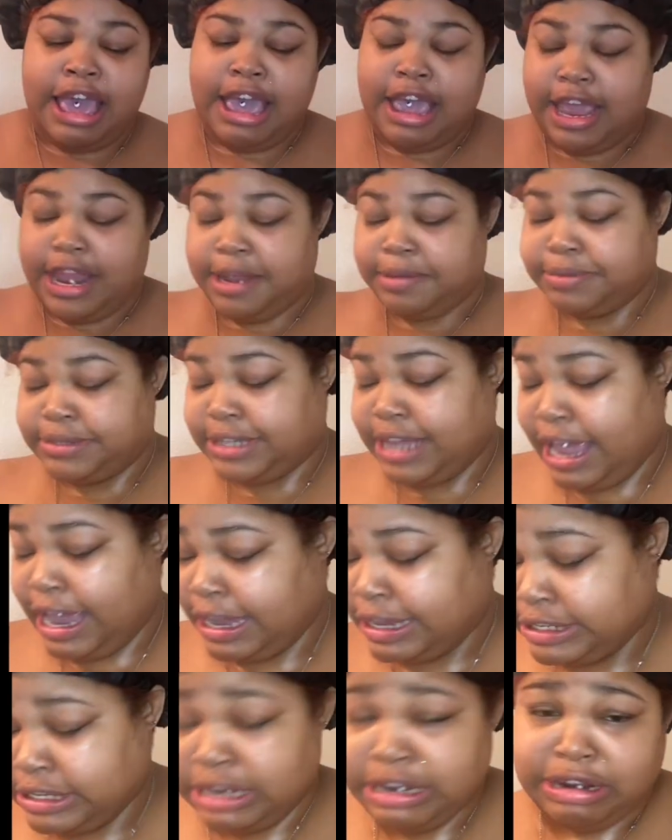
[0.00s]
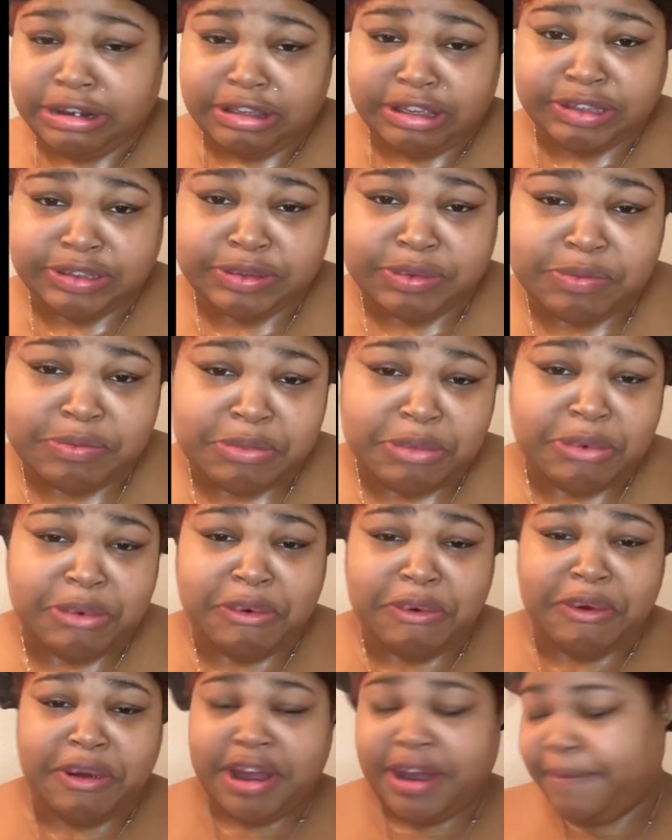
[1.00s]
And I'm sad because I need to get some
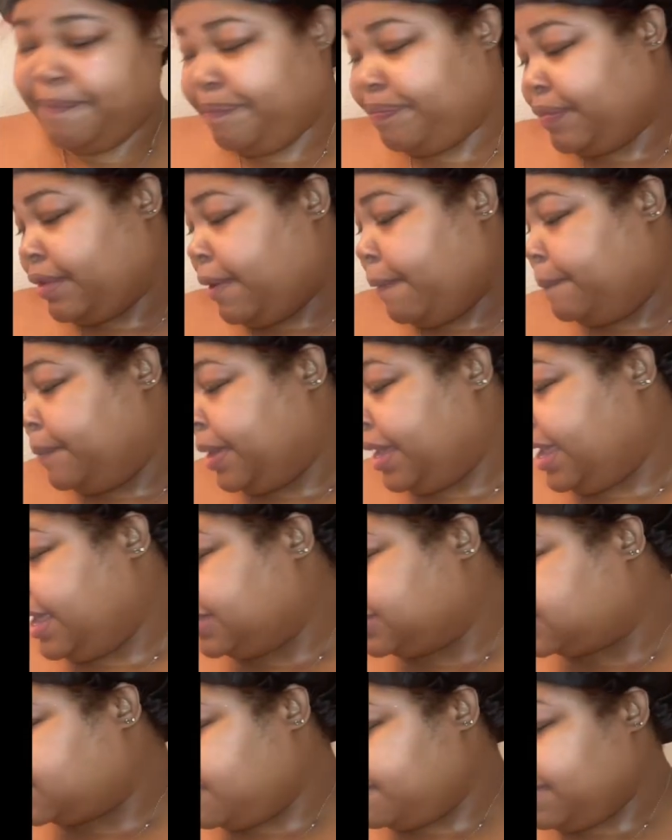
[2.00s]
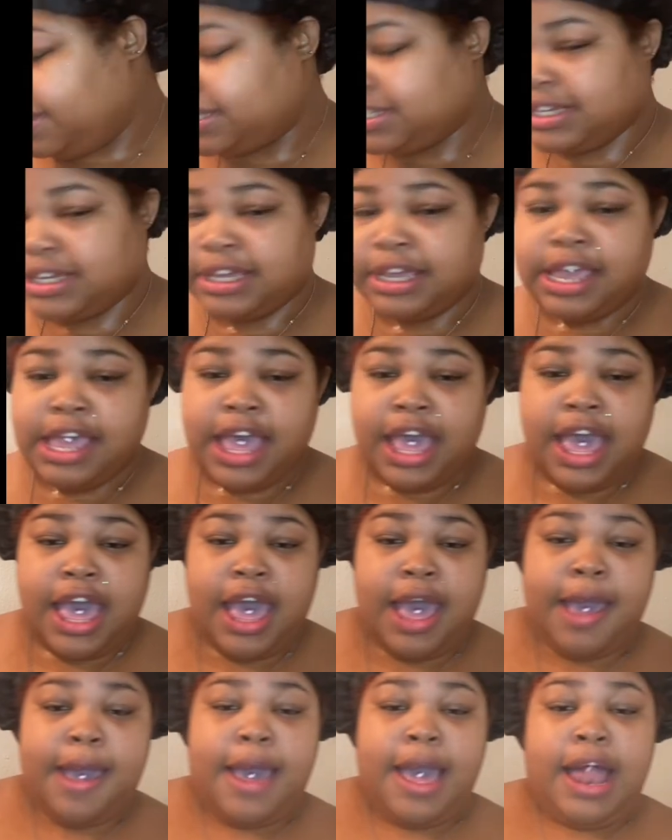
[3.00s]
more. But yeah, so I'm about to
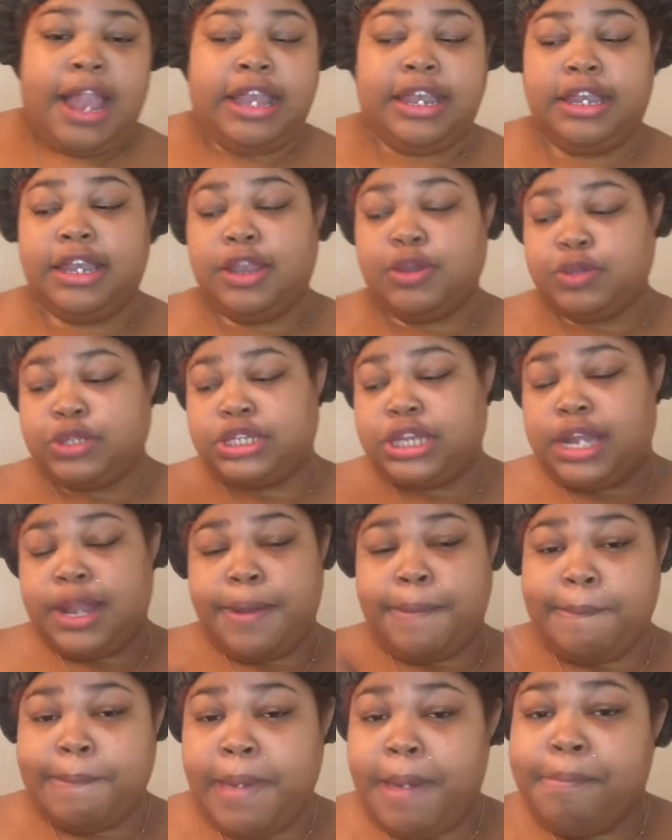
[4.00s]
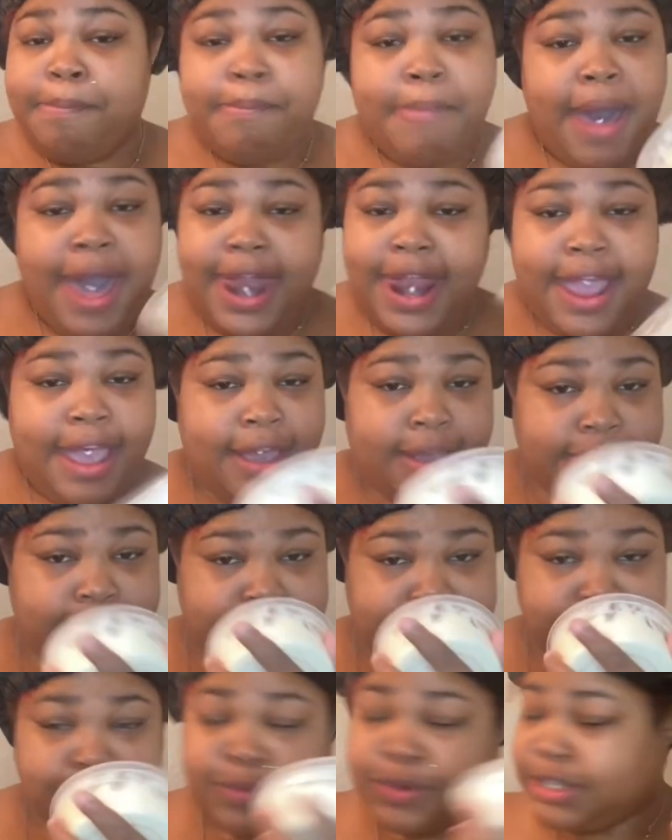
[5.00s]
lotion up my body
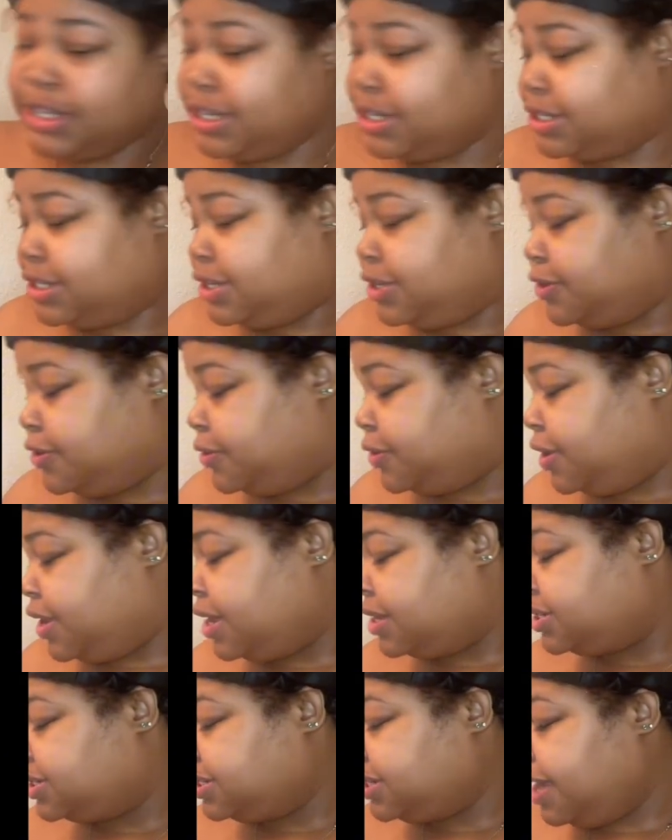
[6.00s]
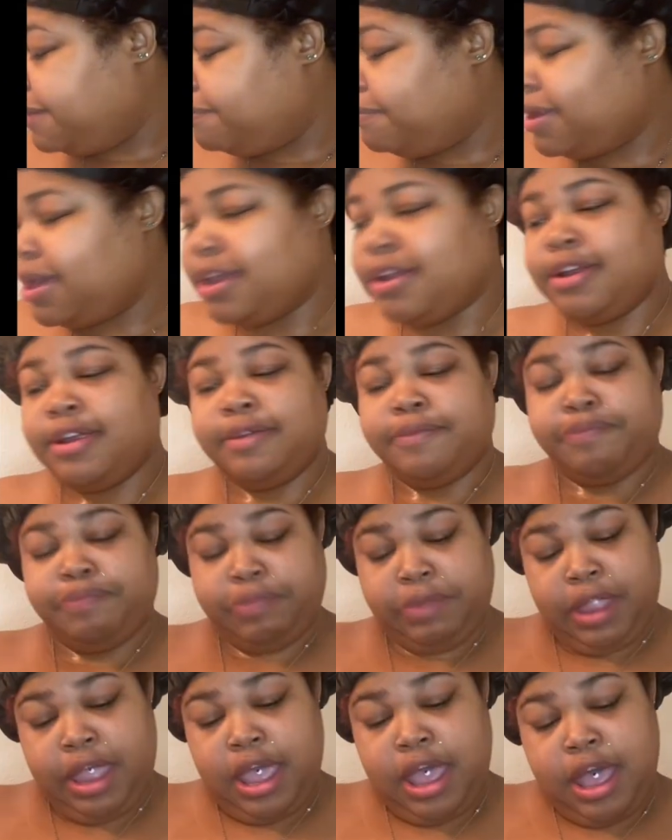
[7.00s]
with this little shea butter.
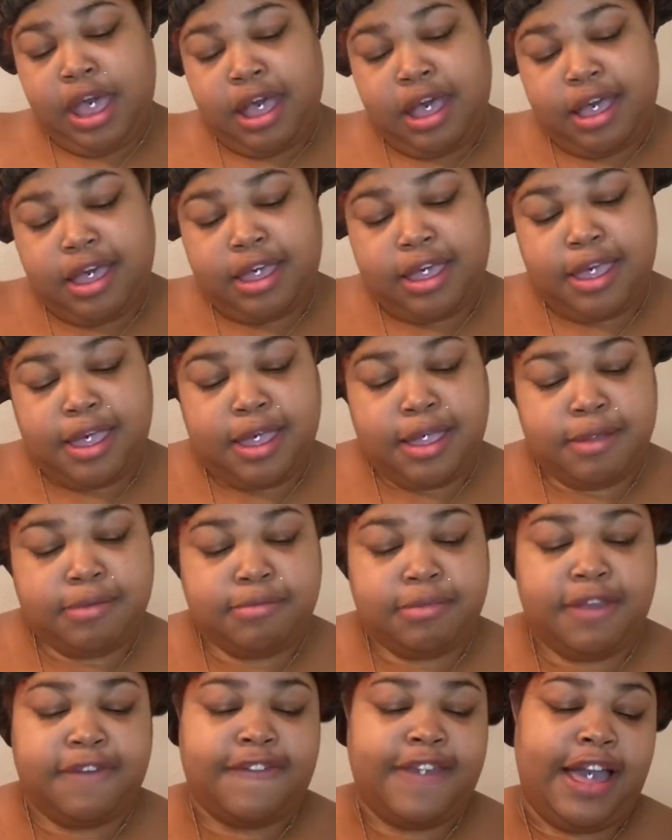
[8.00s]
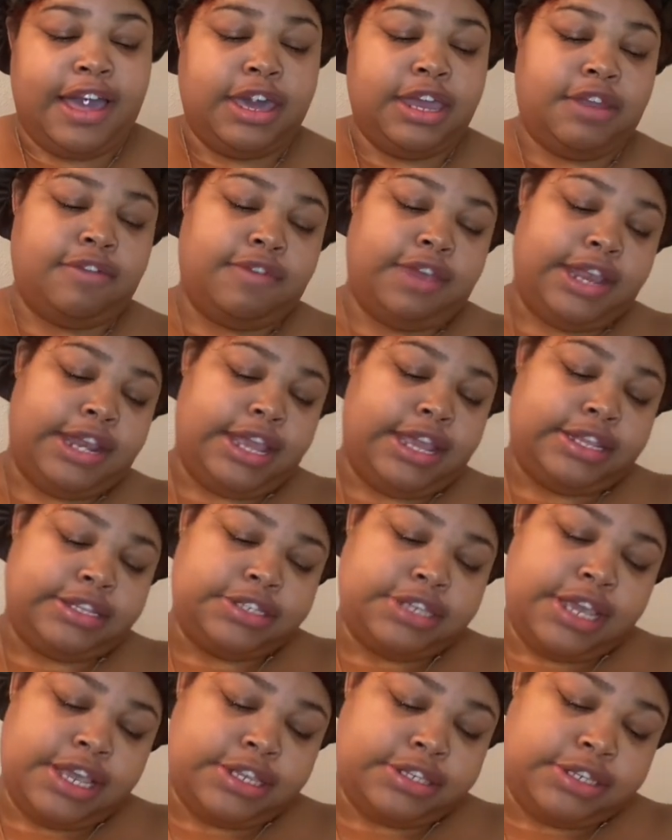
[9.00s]
If y'all couldn't read it, it
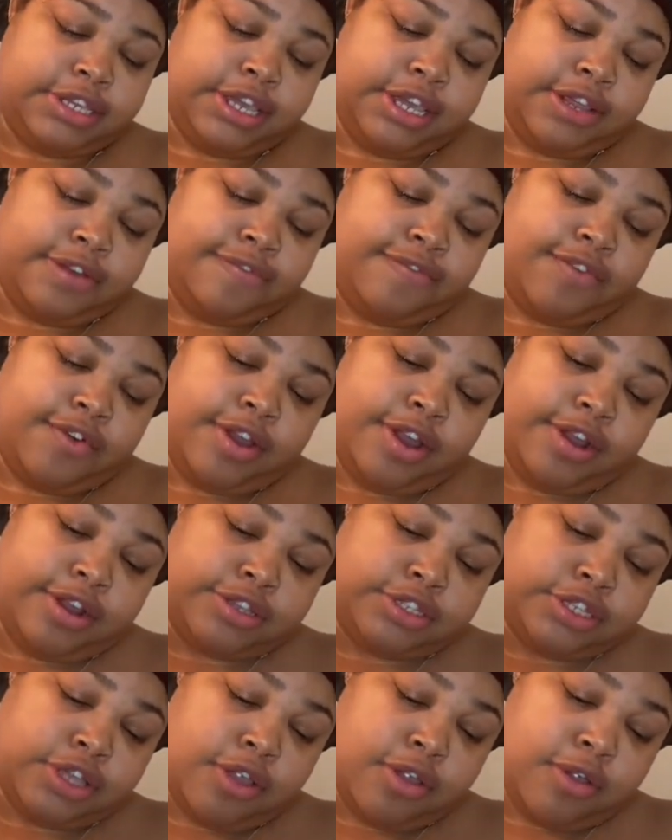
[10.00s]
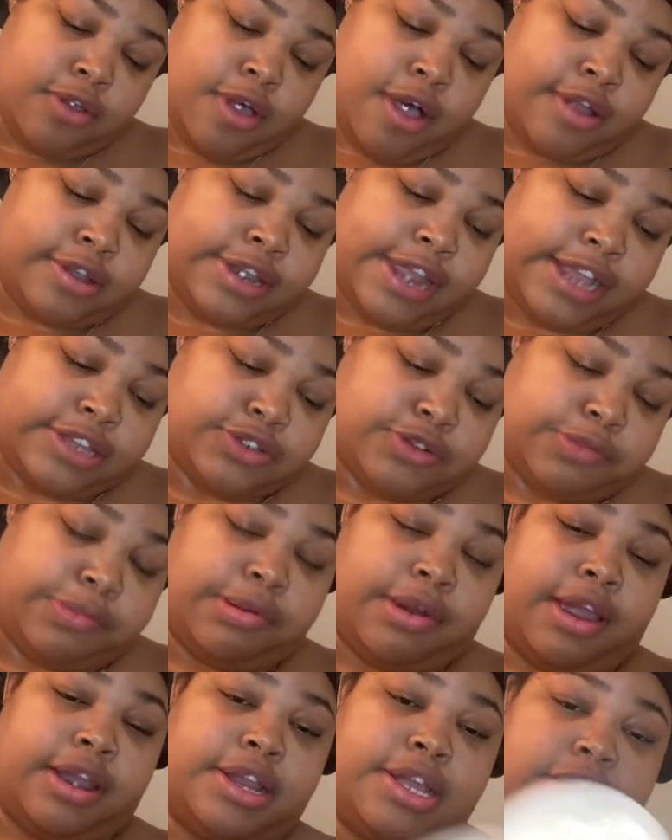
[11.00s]
says good for your soul on natural
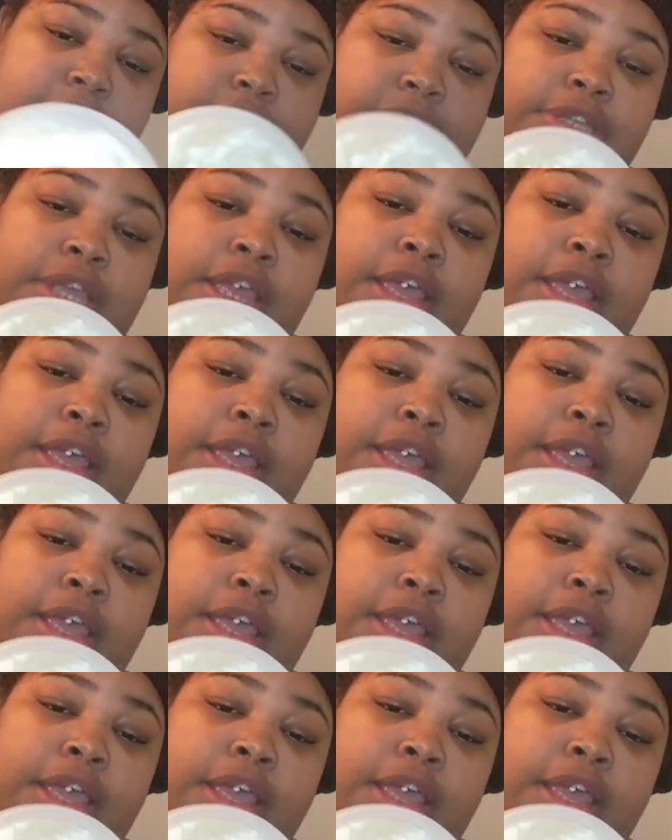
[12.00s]
products.